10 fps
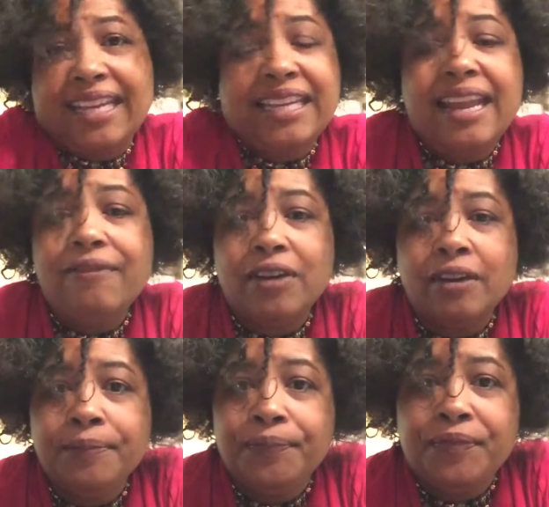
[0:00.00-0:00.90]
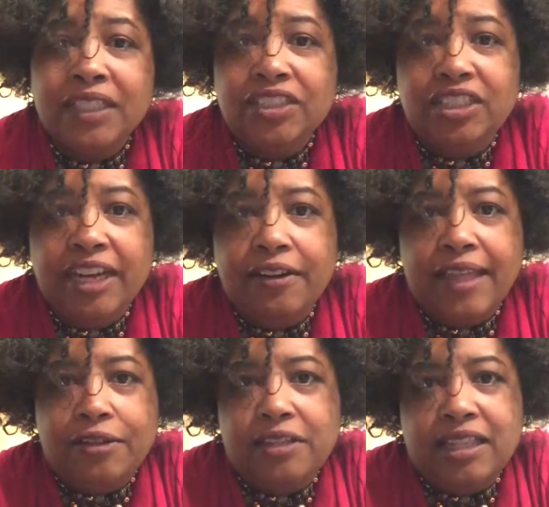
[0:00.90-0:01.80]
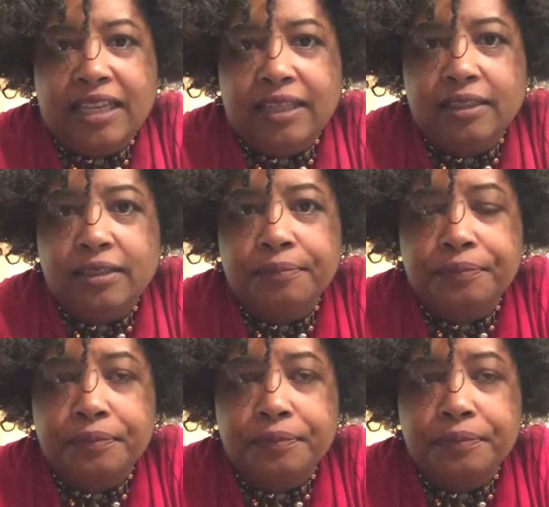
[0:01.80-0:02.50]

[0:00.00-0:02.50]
can never share those things.